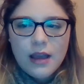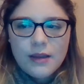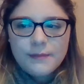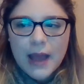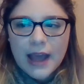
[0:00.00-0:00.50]

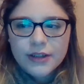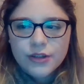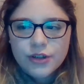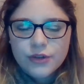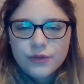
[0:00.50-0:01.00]

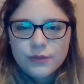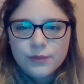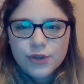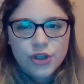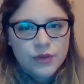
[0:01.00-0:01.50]
And
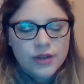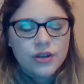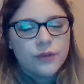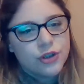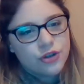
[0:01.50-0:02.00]
students
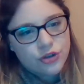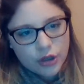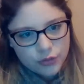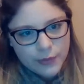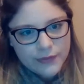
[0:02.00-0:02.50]
can often
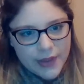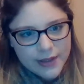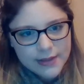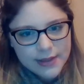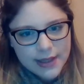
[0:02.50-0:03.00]
struggle with
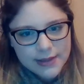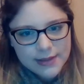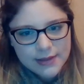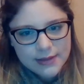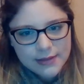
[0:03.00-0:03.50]
this.
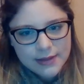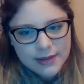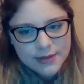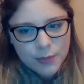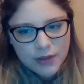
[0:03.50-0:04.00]

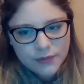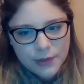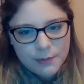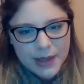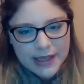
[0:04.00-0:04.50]
It's one of
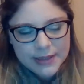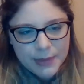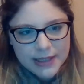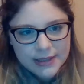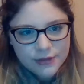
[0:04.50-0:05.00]
the biggest
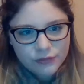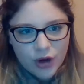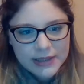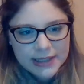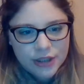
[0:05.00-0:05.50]
pieces of
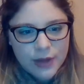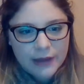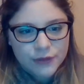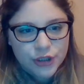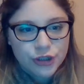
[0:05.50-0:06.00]
writing you
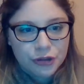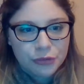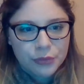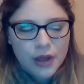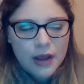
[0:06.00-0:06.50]
have to
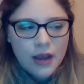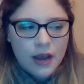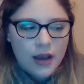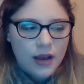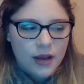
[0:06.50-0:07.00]
do.
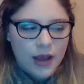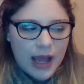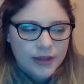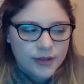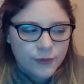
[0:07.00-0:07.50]

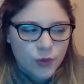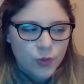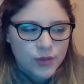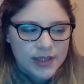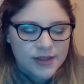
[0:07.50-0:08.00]
And of
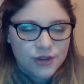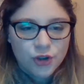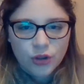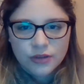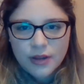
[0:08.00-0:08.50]
course, it's
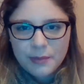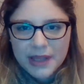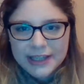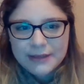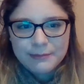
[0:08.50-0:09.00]

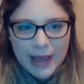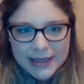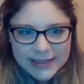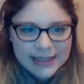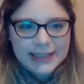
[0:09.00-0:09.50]
non-opinion
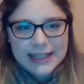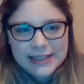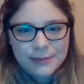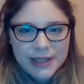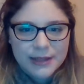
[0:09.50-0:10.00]
based. It
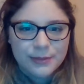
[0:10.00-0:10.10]
needs to be